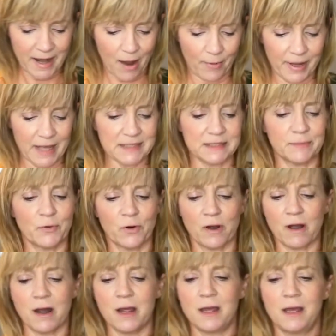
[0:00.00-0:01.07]
I've got some
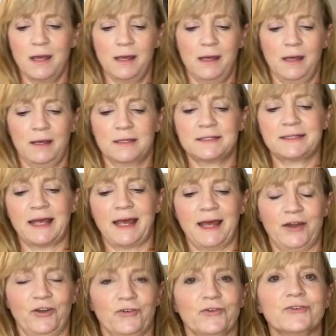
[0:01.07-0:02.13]
more
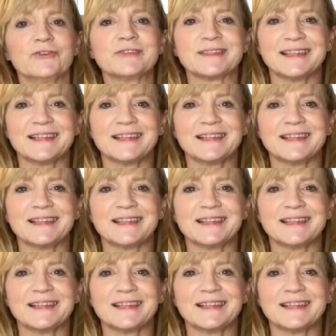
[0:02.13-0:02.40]
sandals.